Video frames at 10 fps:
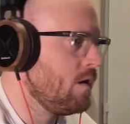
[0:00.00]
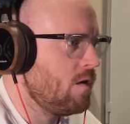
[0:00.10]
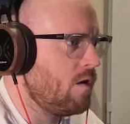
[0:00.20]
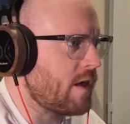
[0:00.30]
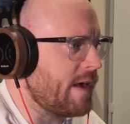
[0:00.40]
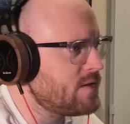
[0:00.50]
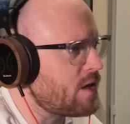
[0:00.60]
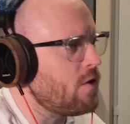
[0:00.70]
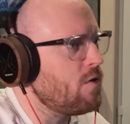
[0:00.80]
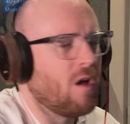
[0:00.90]
Okay,
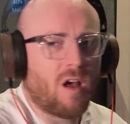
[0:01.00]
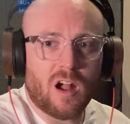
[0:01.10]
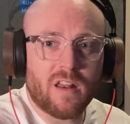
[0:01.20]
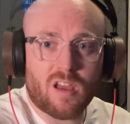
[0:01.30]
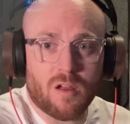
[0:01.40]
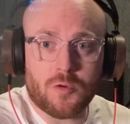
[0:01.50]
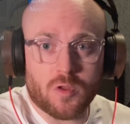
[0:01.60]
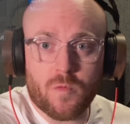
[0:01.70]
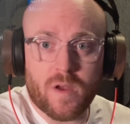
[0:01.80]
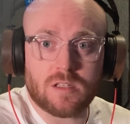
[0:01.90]
so I'm going to go through
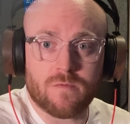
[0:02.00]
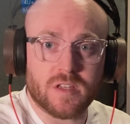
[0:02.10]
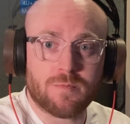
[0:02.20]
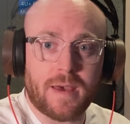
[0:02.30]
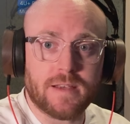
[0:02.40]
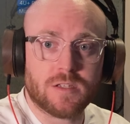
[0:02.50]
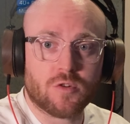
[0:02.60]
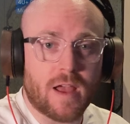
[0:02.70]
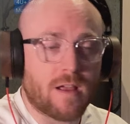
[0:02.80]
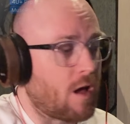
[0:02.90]
the rest of this bass
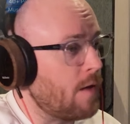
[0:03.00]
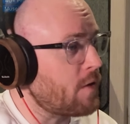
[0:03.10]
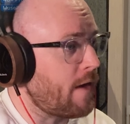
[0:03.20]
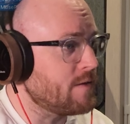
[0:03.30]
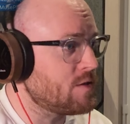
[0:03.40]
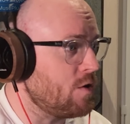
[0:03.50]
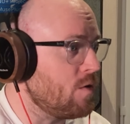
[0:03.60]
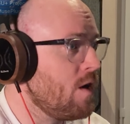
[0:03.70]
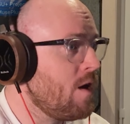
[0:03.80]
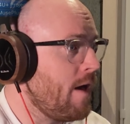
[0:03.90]
track. I'm going to
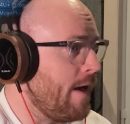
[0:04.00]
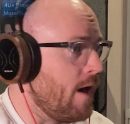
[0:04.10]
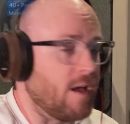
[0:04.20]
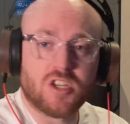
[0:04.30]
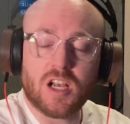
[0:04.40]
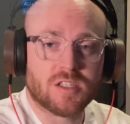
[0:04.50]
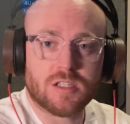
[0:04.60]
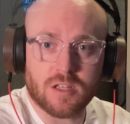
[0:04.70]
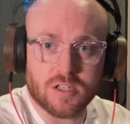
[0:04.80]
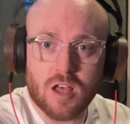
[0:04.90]

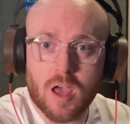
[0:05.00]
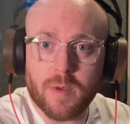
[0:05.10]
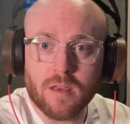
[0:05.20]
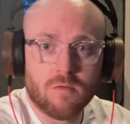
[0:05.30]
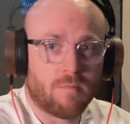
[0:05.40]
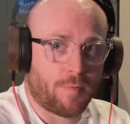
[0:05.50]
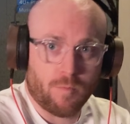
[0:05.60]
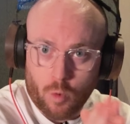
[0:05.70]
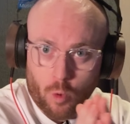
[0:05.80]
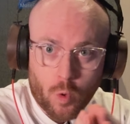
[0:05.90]
adjust the timing
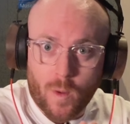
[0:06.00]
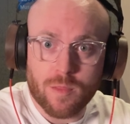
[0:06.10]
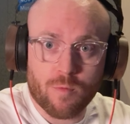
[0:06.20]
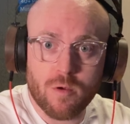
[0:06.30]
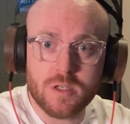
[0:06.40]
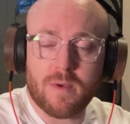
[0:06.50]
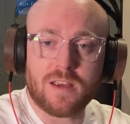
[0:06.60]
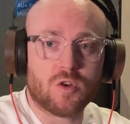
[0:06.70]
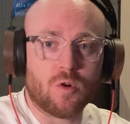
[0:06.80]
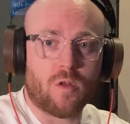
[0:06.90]
all the way through to
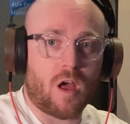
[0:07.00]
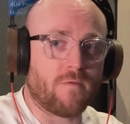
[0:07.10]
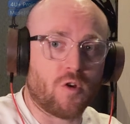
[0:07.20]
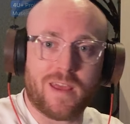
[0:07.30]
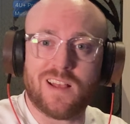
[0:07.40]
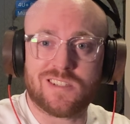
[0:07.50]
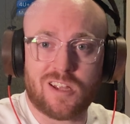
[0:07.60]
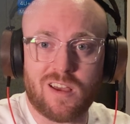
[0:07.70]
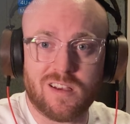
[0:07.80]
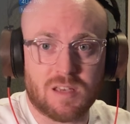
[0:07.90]
make sure that I've got it as
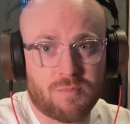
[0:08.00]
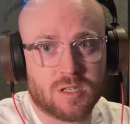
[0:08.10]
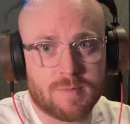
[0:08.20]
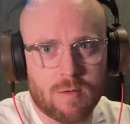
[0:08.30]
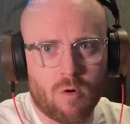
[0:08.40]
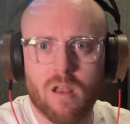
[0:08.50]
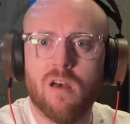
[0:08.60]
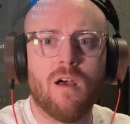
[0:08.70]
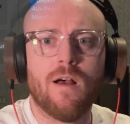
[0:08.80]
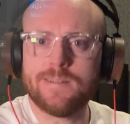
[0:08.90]
tight as I possibly want.
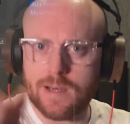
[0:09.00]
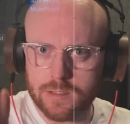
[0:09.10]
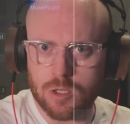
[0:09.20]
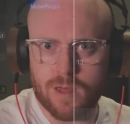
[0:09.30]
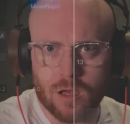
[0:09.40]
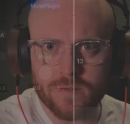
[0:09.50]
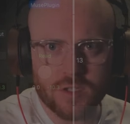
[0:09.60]
I'll do that off